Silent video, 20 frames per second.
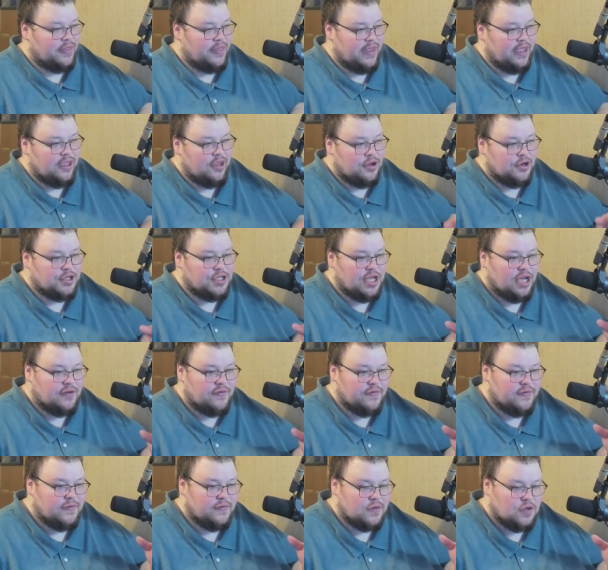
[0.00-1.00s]
think
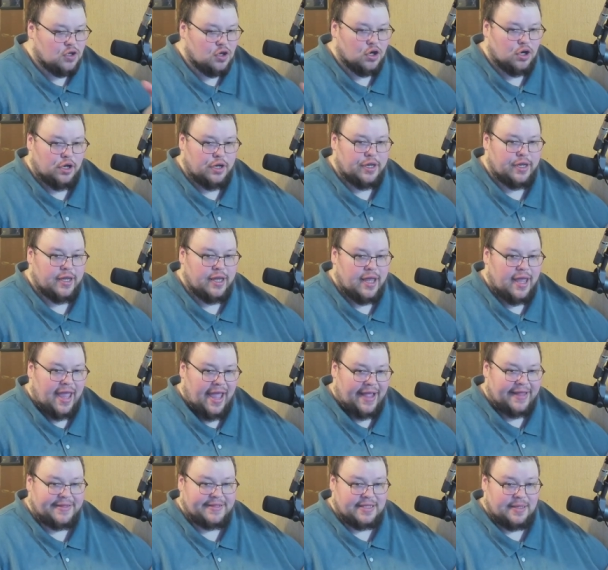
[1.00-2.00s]
yourself good
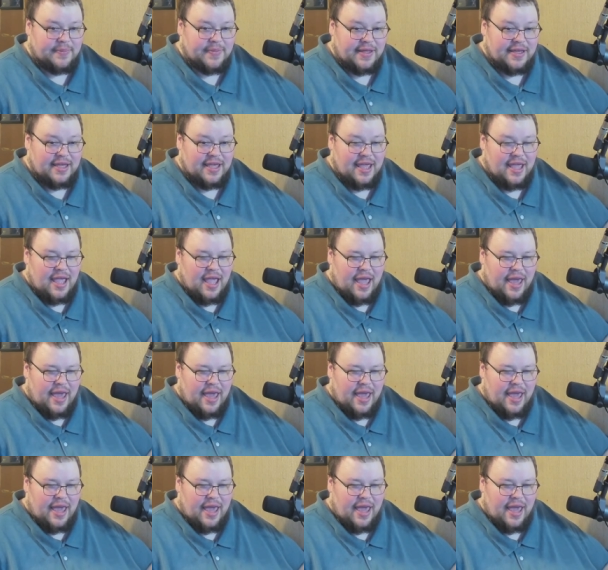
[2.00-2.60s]
at something